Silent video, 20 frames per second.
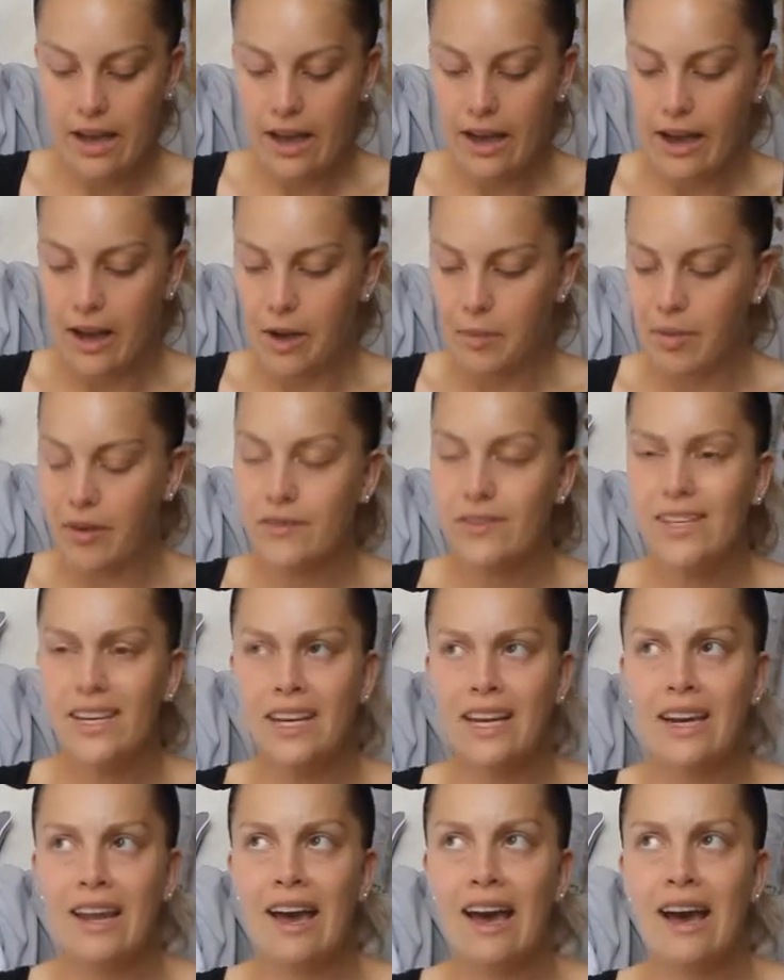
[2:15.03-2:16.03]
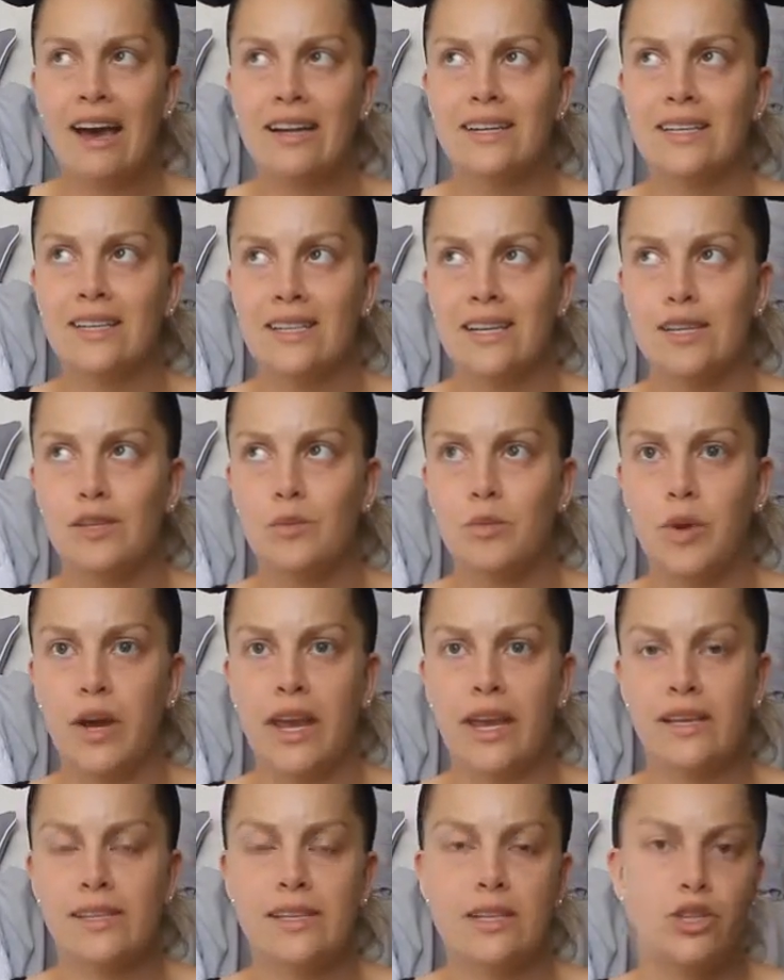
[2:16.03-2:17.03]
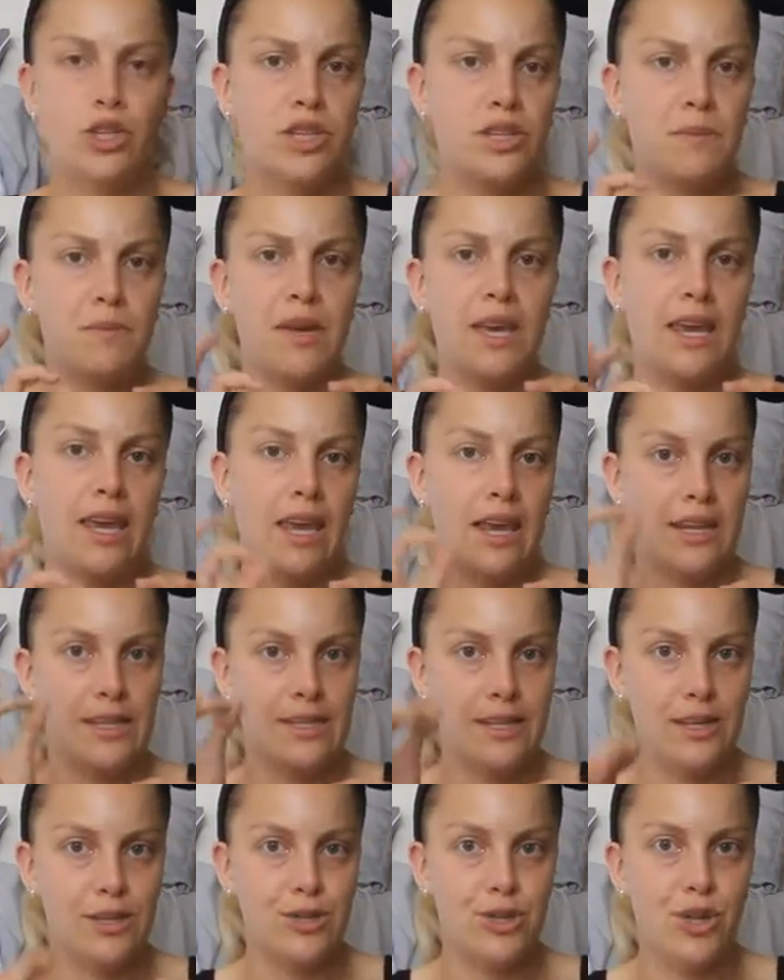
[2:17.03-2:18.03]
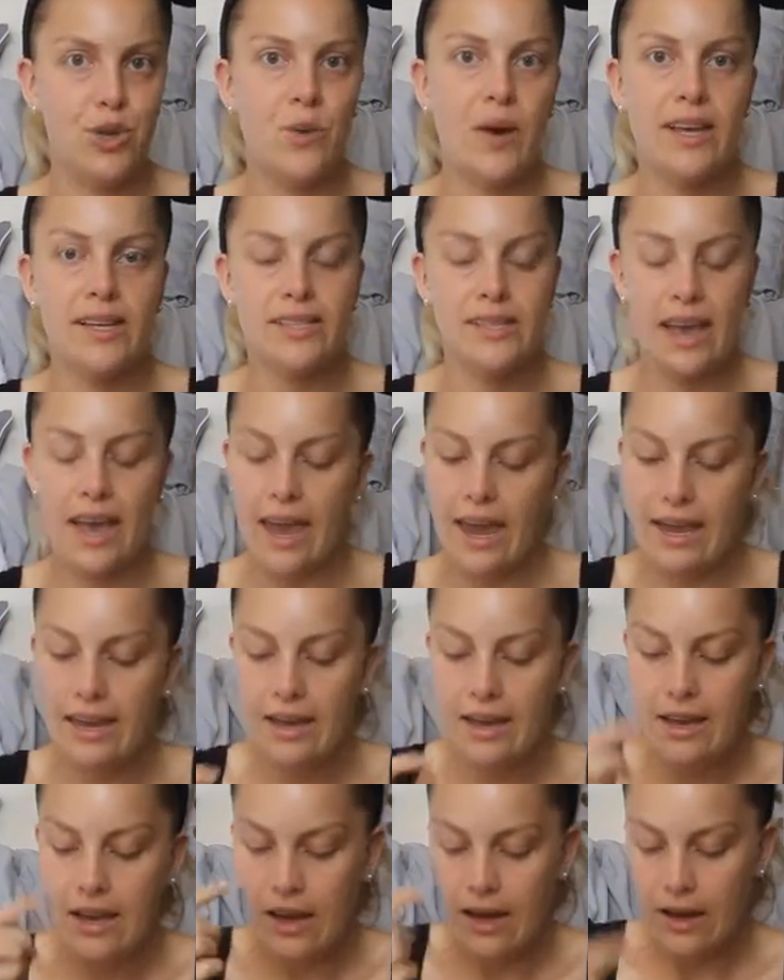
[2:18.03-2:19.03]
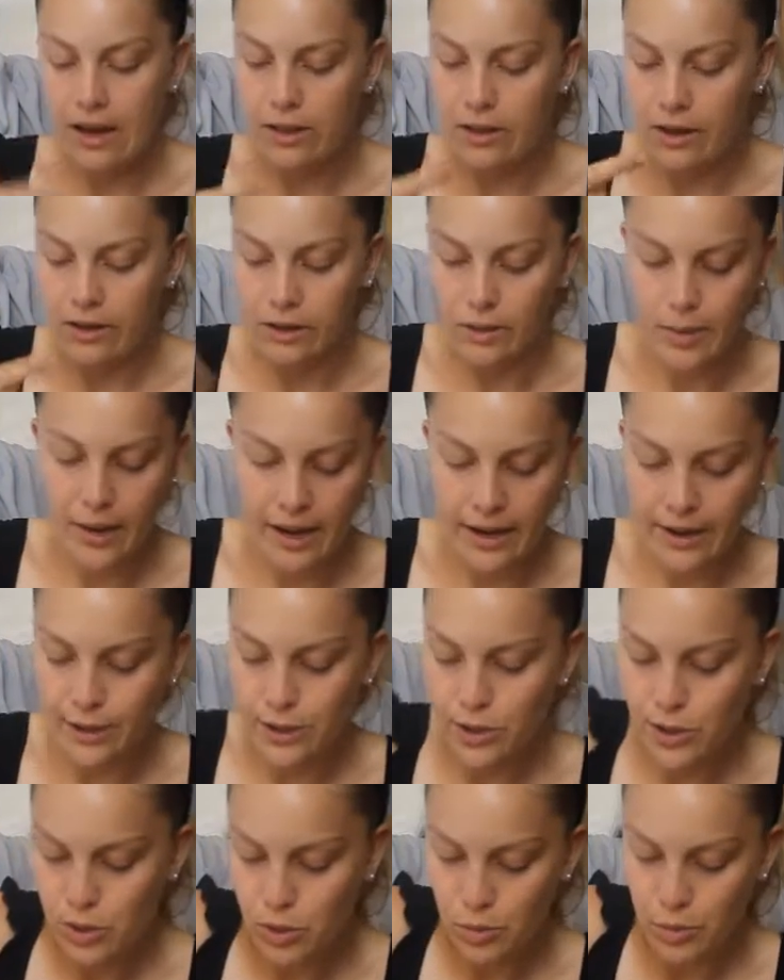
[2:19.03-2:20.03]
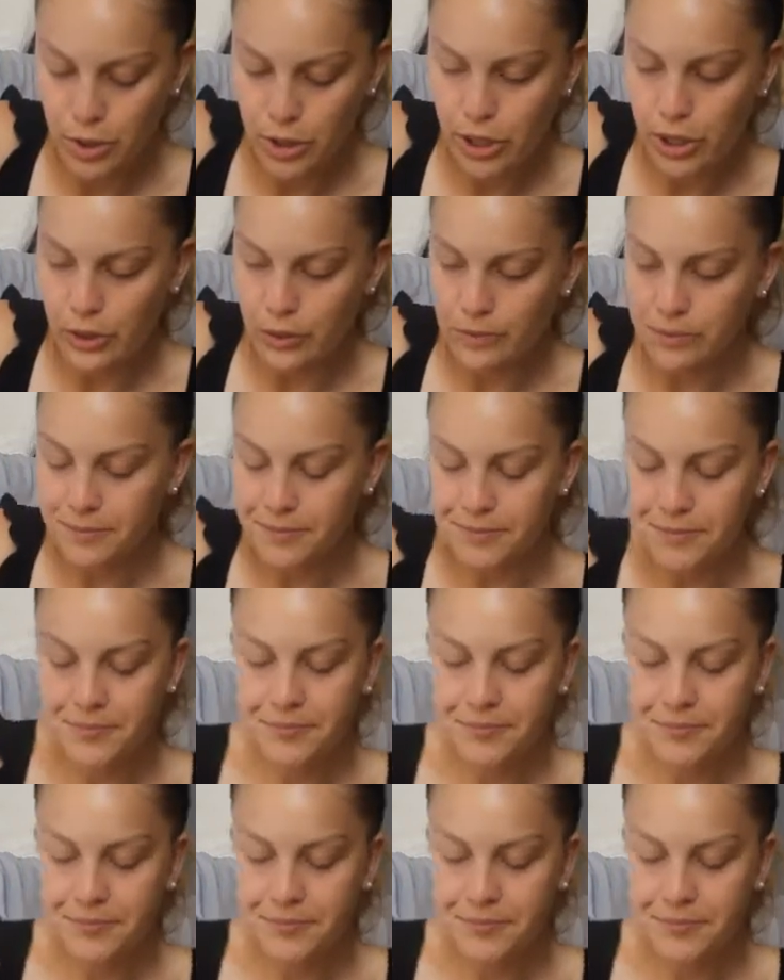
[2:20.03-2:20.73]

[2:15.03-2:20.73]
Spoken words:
I've seen it at Disney Springs. It just Mickey and says USA along the band is super cute.